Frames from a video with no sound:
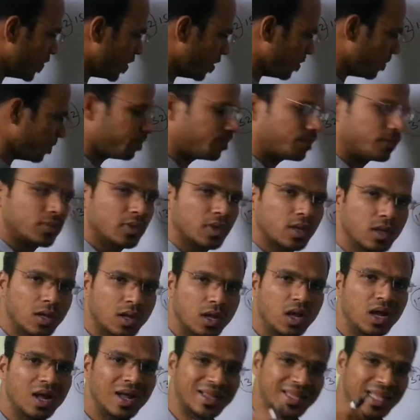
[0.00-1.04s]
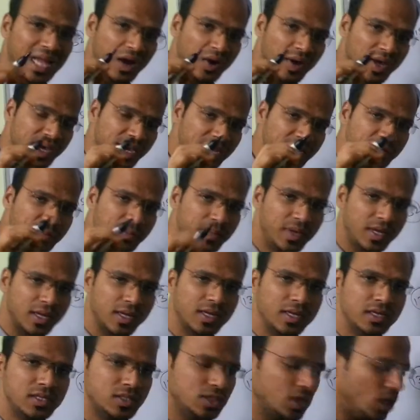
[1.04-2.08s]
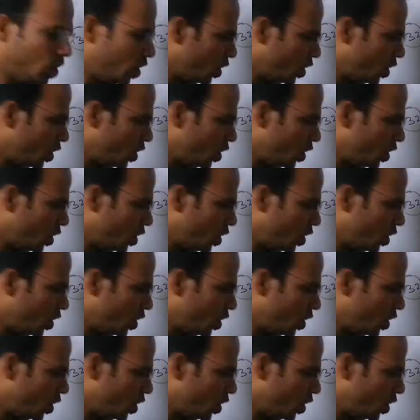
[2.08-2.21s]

one. Now it means